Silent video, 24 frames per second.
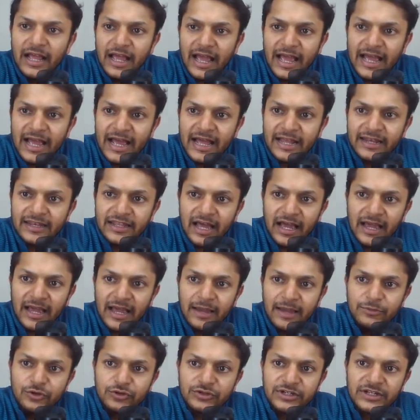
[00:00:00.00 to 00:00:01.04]
and I'm
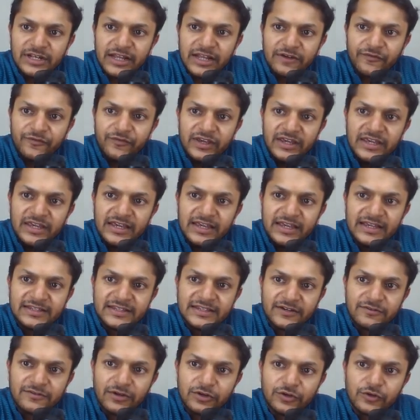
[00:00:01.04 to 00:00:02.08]
using, like, V is
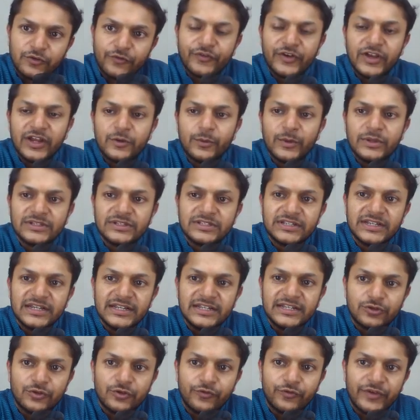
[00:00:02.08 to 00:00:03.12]
equal to frequency
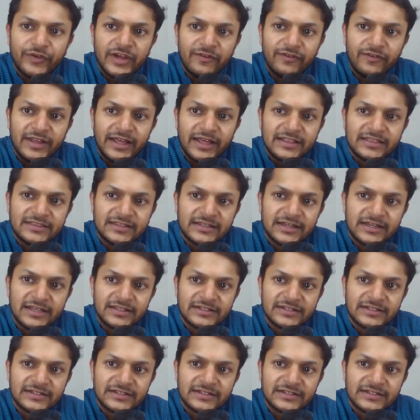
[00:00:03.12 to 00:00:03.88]
into wavelength,